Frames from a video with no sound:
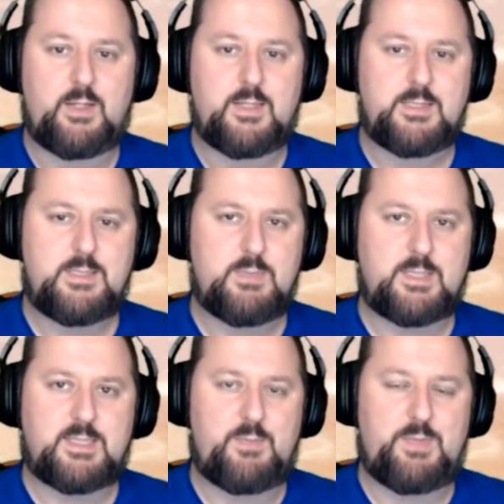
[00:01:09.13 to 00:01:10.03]
it seems
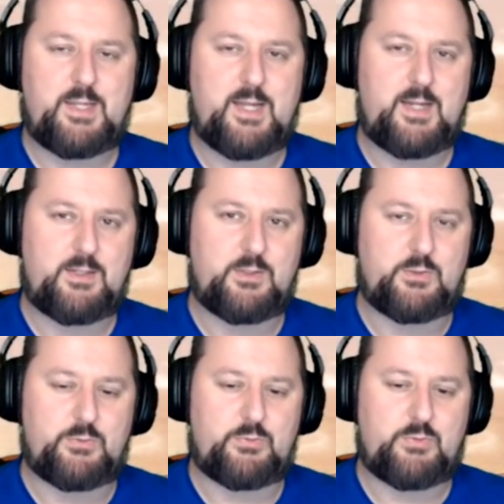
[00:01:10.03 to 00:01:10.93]
like something kind
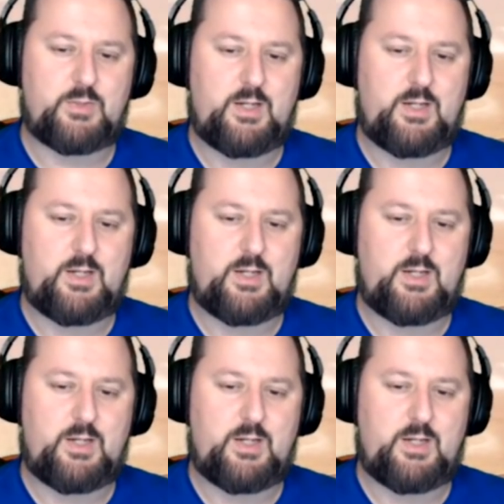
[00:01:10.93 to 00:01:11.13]
of